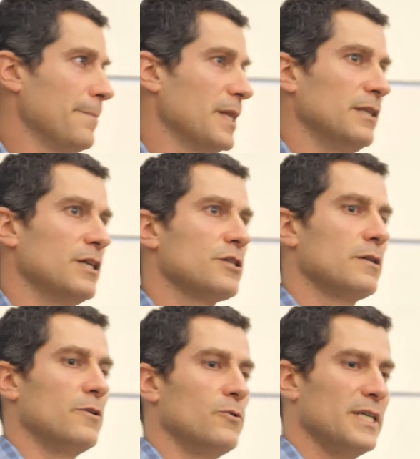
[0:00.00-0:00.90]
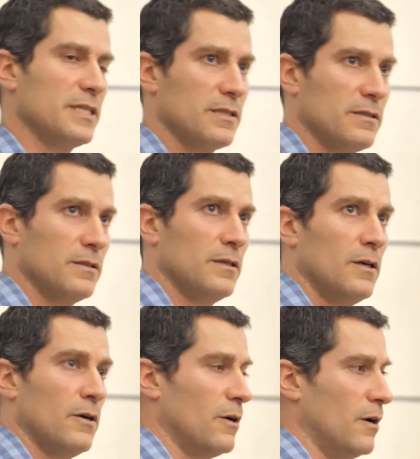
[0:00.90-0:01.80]
additional risk
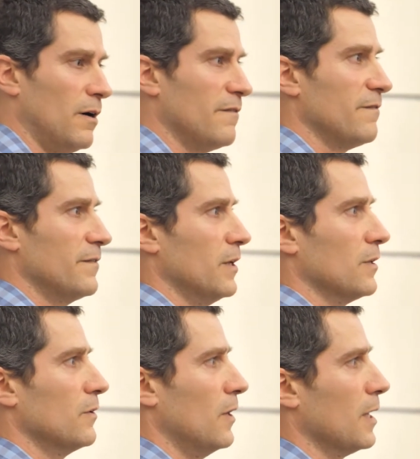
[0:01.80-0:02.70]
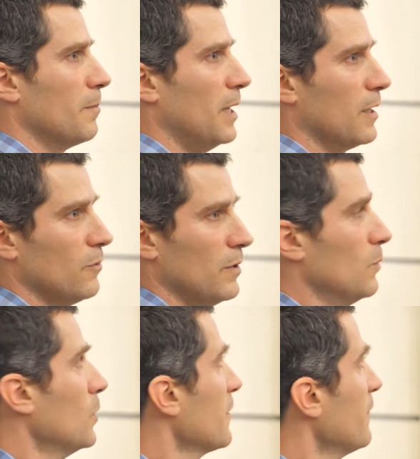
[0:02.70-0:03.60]
of not going back to the
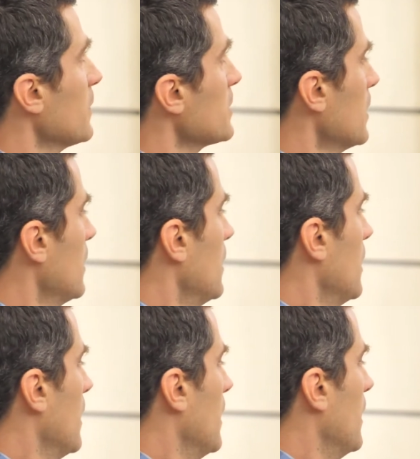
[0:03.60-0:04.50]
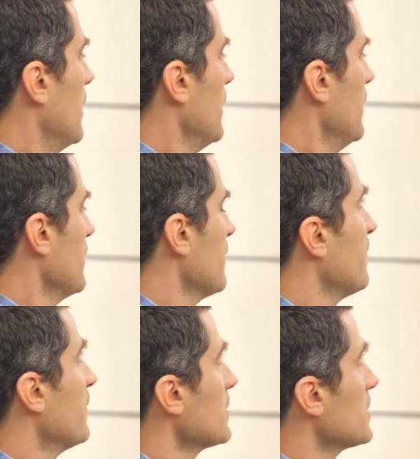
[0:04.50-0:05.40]
workforce in
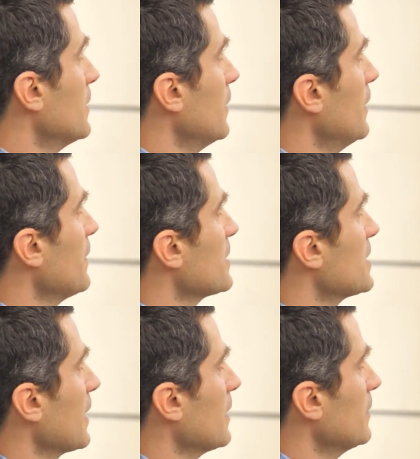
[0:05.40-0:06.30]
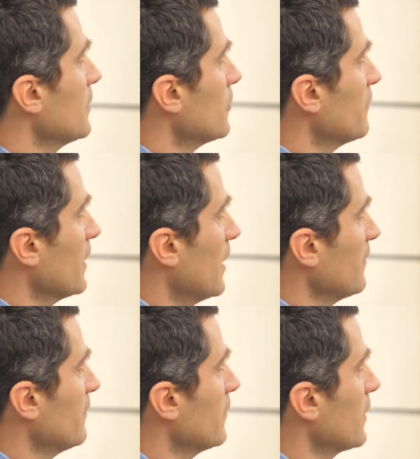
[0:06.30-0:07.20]
the second year of
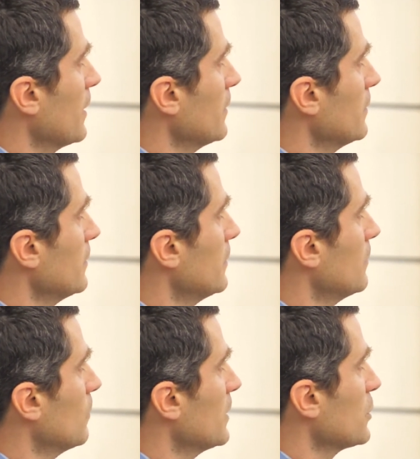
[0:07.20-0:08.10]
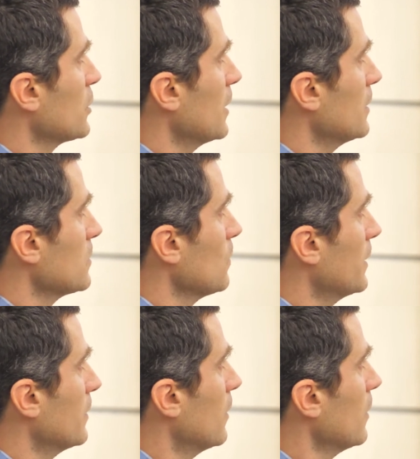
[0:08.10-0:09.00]
life, okay, when the child is 1
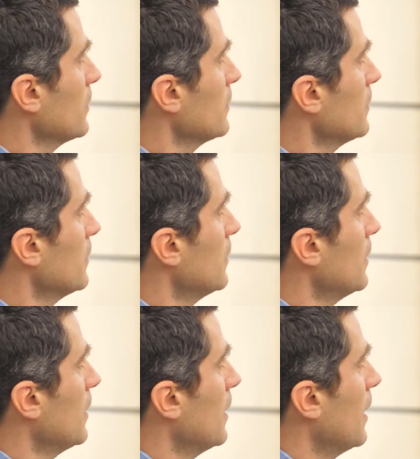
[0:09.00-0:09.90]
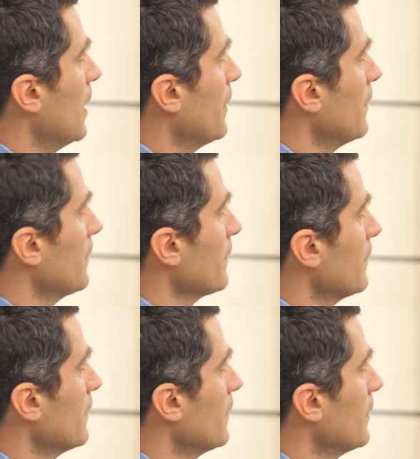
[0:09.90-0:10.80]
year old, and
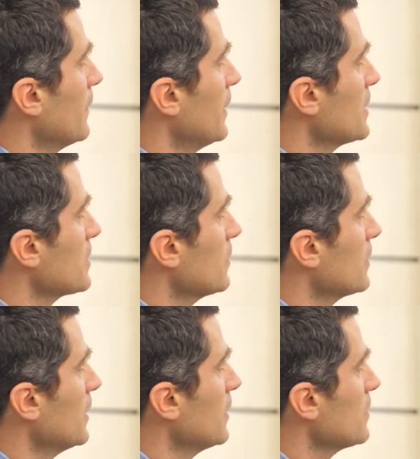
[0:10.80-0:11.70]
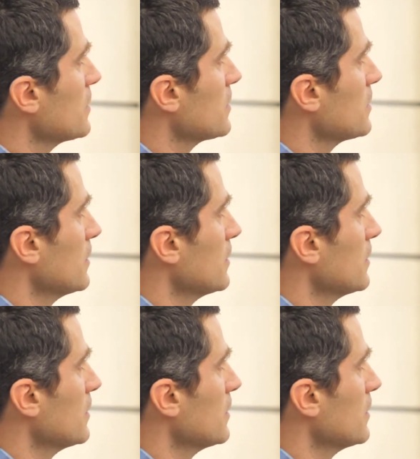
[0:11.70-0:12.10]
this continues.